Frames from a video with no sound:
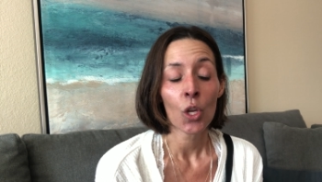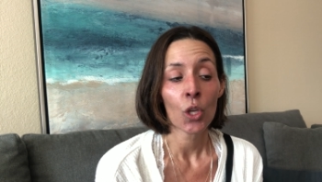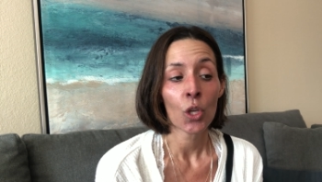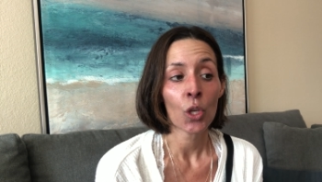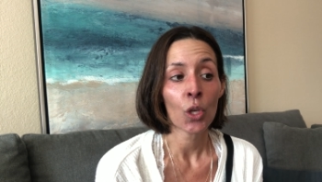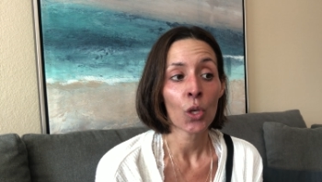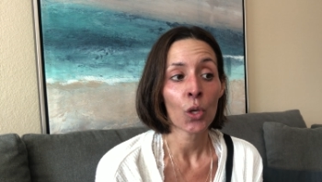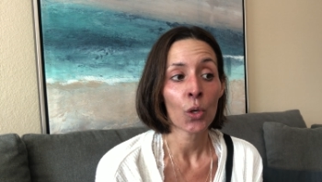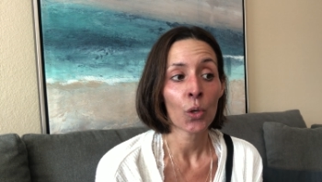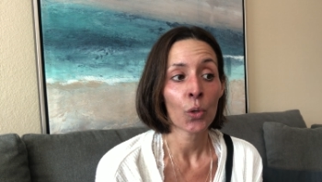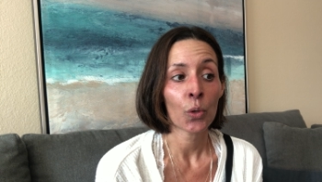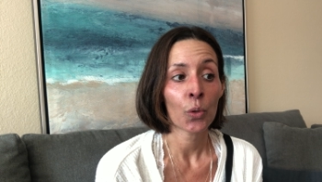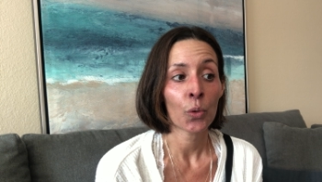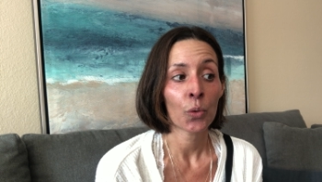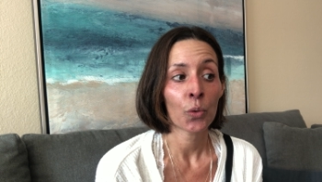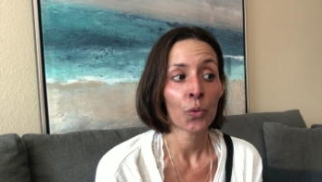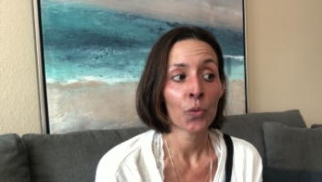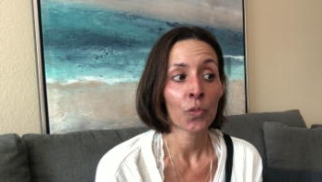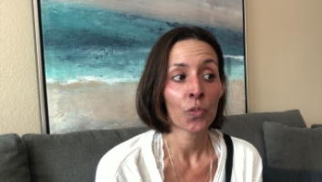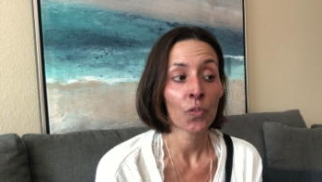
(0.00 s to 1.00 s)

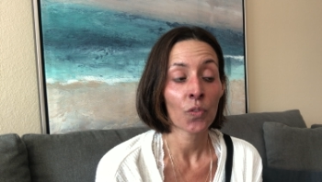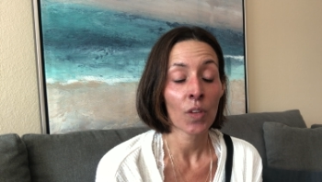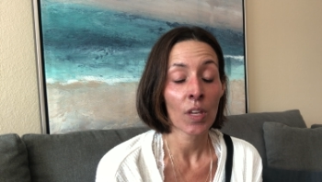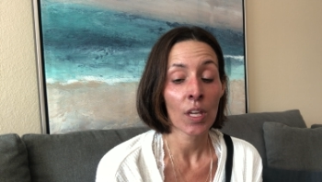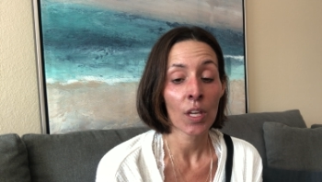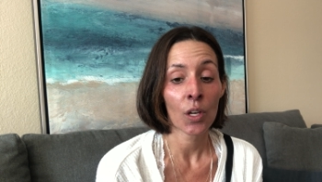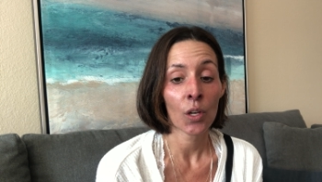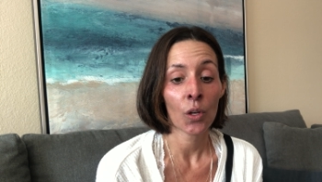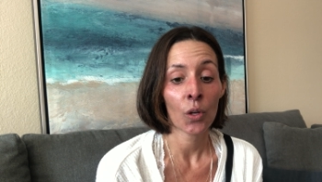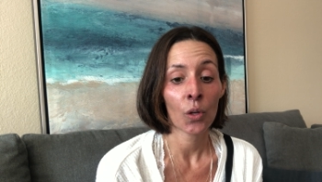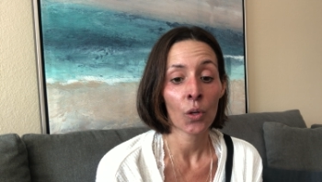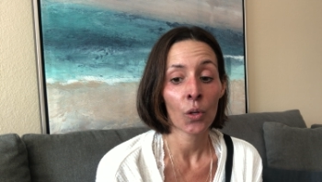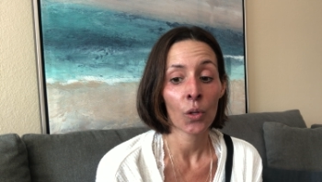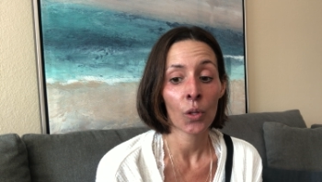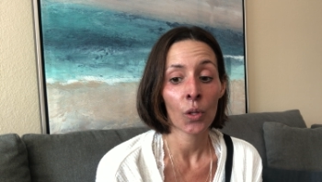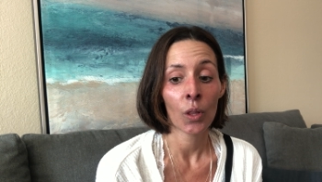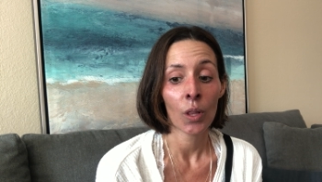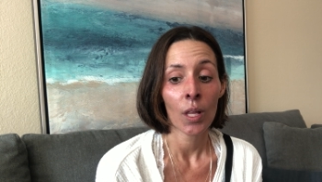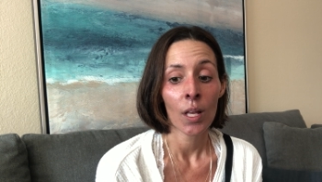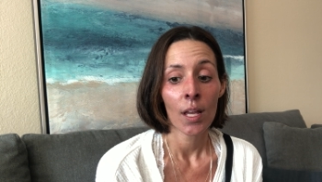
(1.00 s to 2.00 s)
you
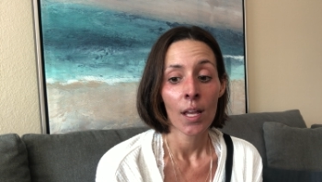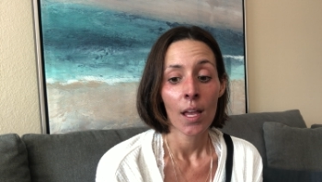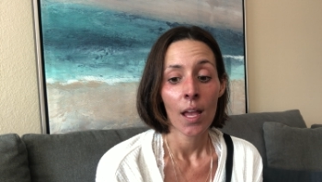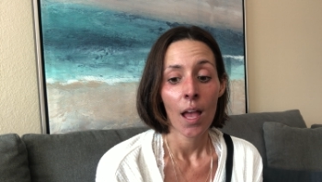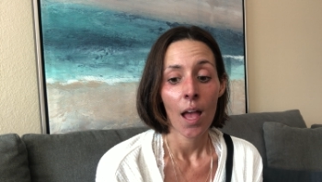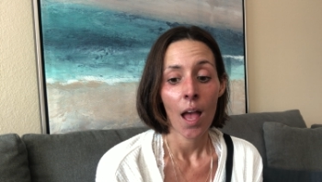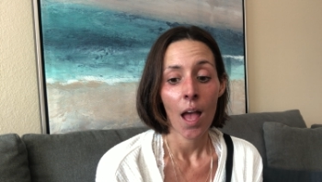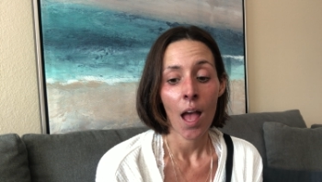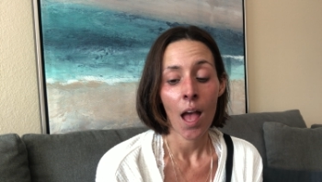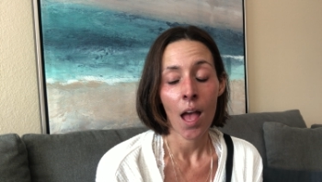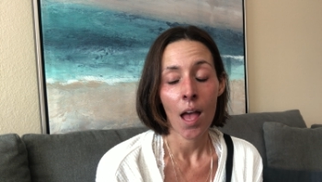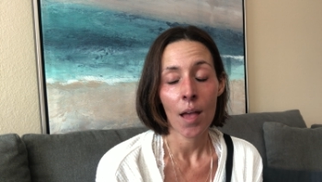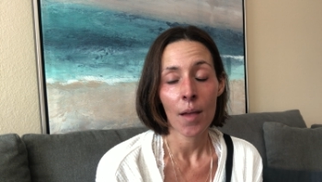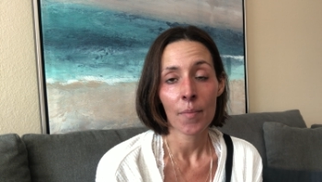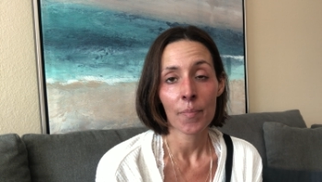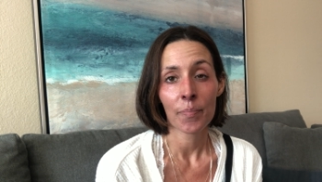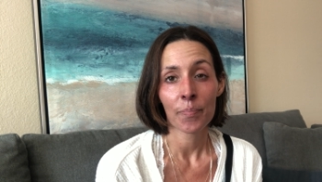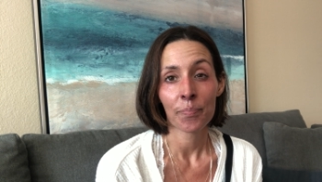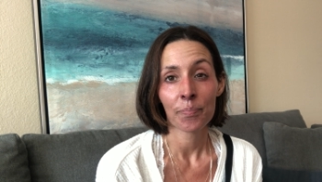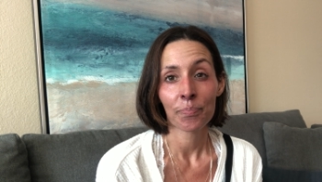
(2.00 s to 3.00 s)
feel
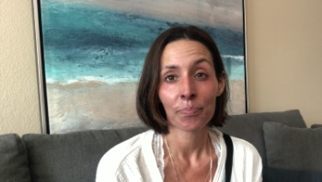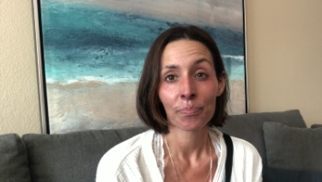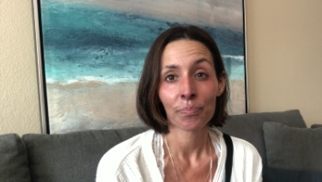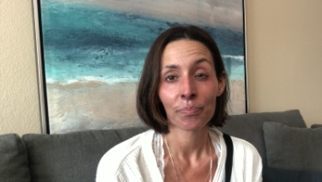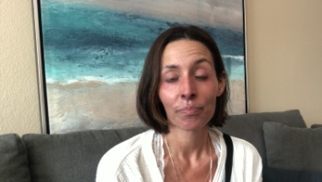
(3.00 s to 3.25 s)
um,